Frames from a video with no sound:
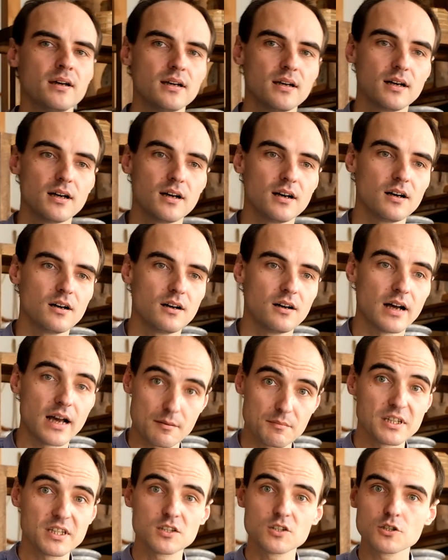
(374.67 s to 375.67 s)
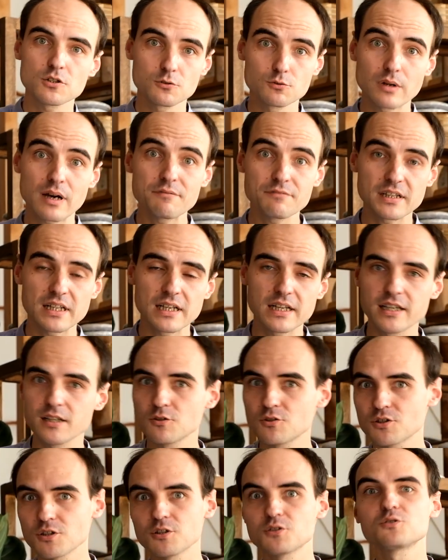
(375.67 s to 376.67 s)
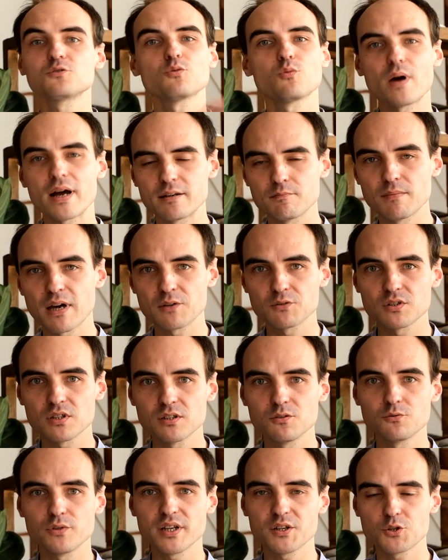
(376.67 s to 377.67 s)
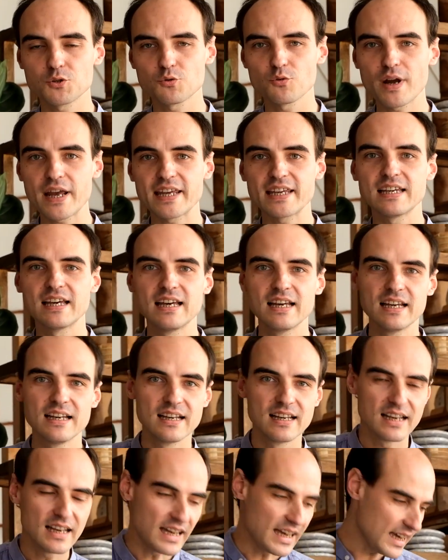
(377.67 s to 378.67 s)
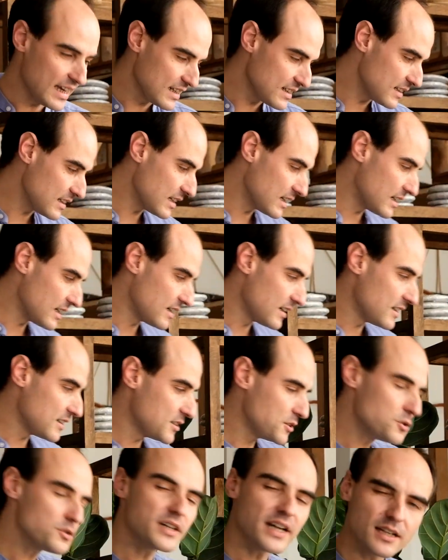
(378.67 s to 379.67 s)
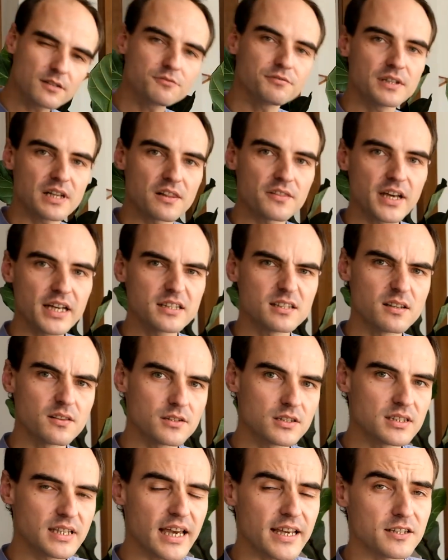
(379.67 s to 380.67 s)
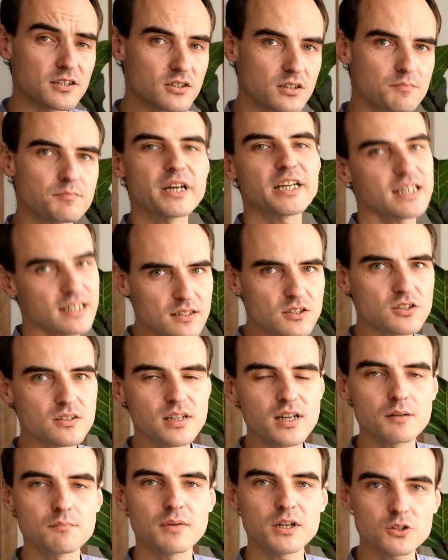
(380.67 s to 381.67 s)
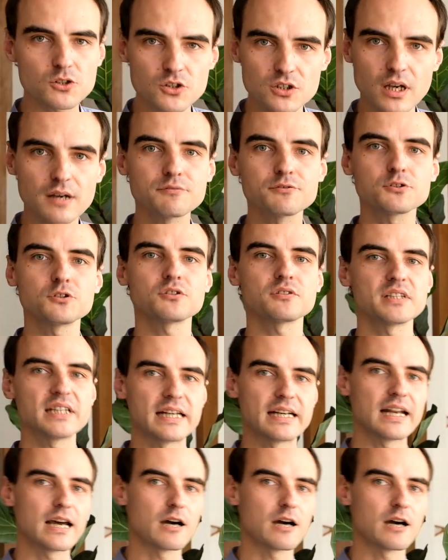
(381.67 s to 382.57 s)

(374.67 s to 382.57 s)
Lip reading: I mean, geographically, it's just one mountain ridge away. And you can feel that in the taste, but it's still much softer than